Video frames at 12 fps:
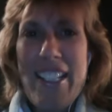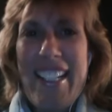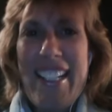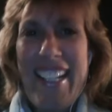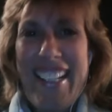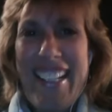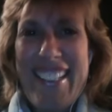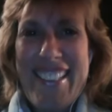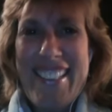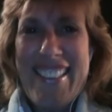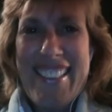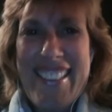
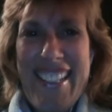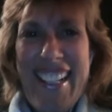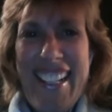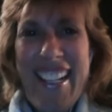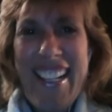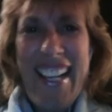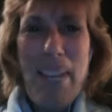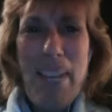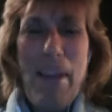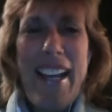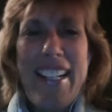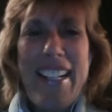is. Hey,
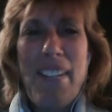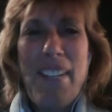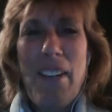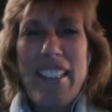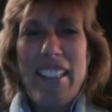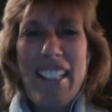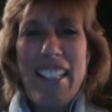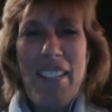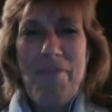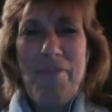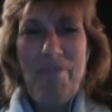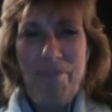Patty, welcome.